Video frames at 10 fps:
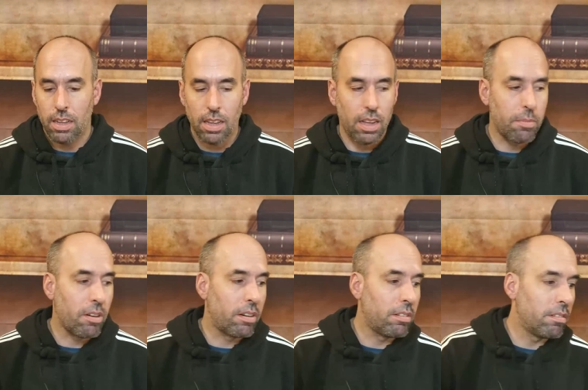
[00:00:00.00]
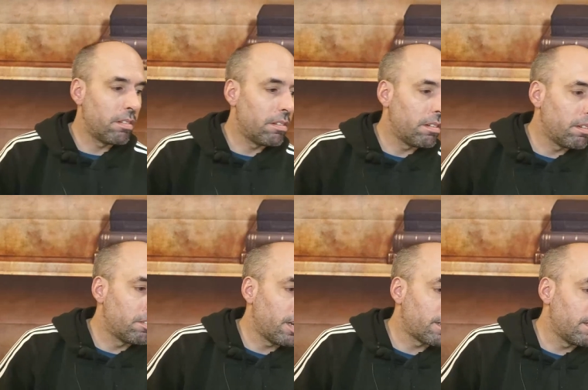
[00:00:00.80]
I'm going to
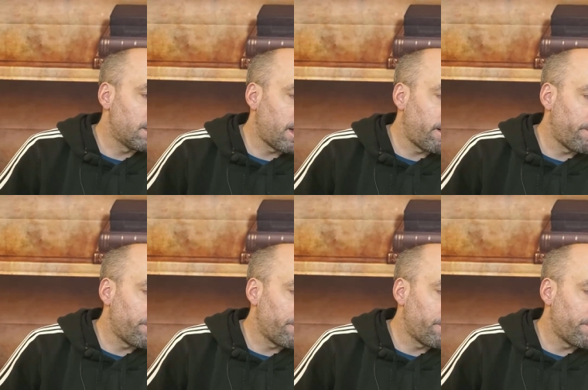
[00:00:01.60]
check this out.